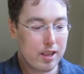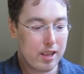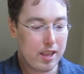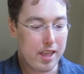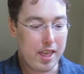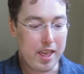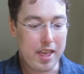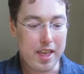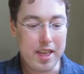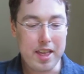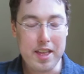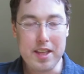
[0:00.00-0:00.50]

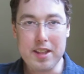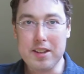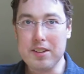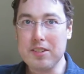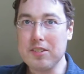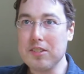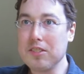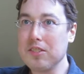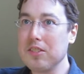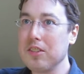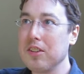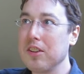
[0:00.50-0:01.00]

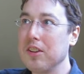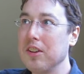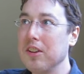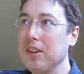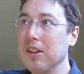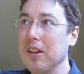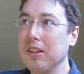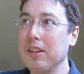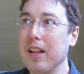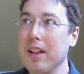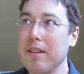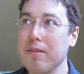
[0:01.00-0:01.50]
and
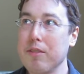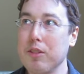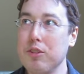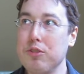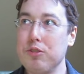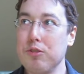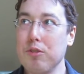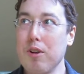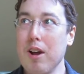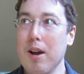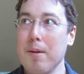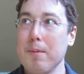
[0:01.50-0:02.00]
a lot of the
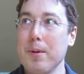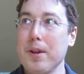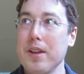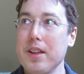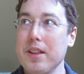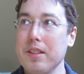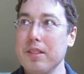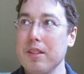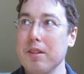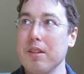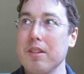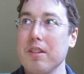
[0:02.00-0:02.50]
drama
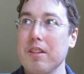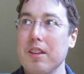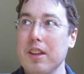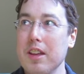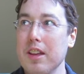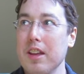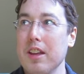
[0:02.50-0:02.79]
and the